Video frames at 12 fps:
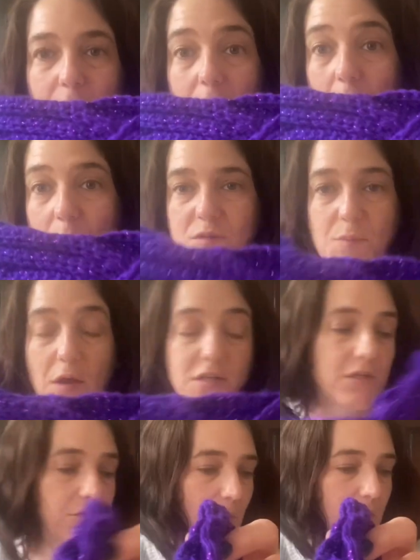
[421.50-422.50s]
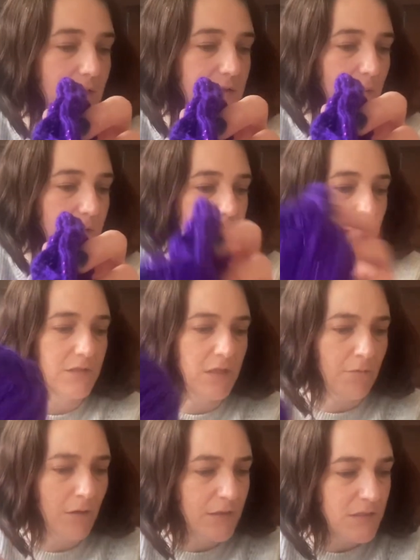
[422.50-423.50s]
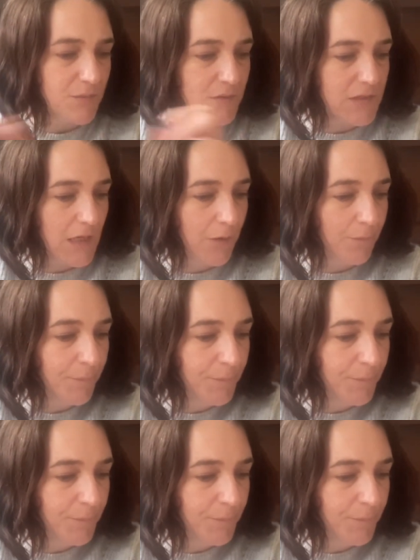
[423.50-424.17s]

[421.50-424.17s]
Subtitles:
who it's by. I didn't write this one down. Did I write this one down?